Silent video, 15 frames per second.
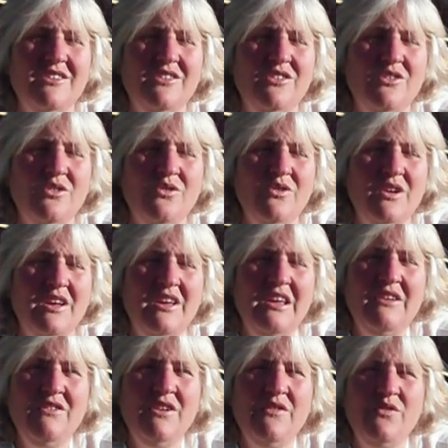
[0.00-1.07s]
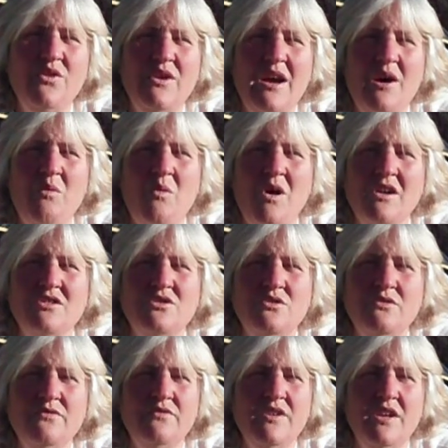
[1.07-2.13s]
Even if you can't walk
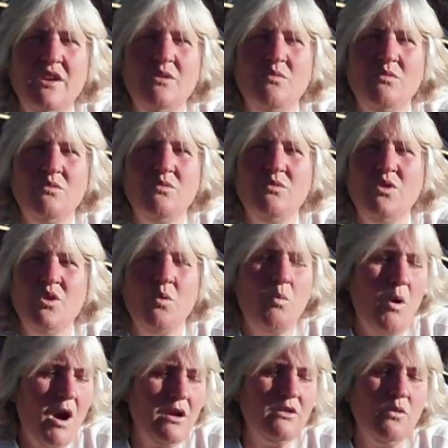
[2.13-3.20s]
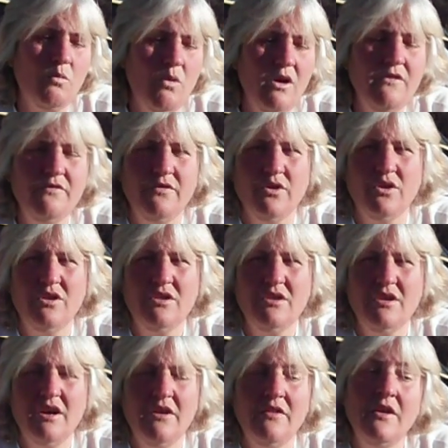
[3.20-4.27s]
2 feet, walk the 1 foot,
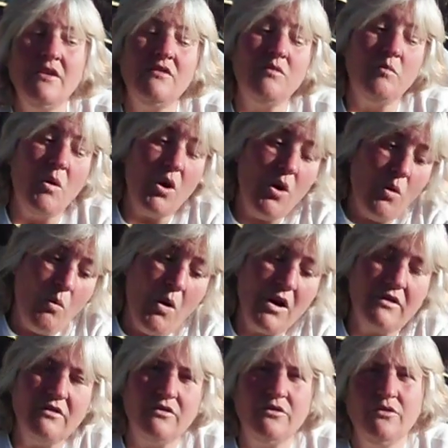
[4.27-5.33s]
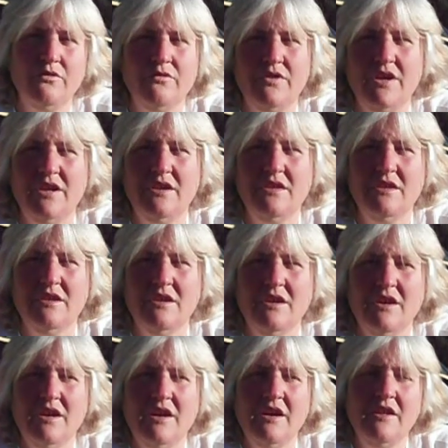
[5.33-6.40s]
and then tomorrow walk the 2 feet,
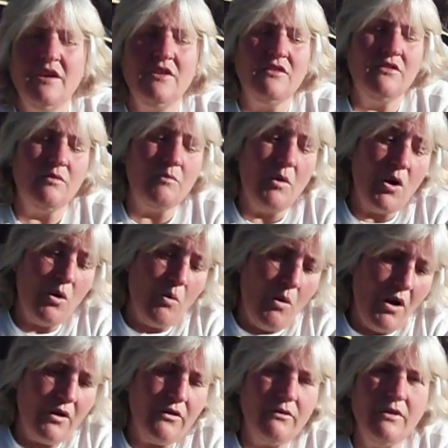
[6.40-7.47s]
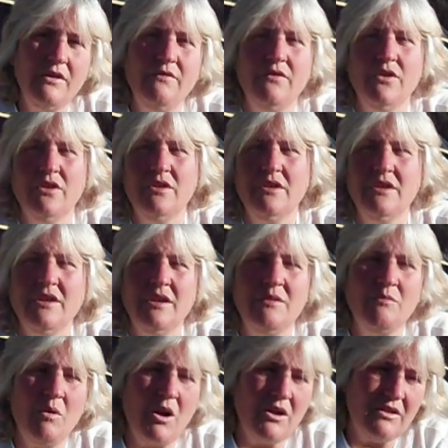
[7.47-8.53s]
and then tomorrow walk 3 foot, and
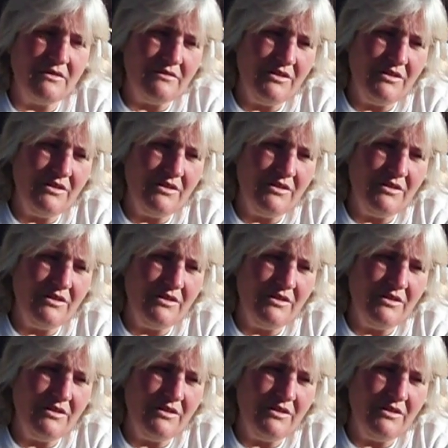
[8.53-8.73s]
then walk,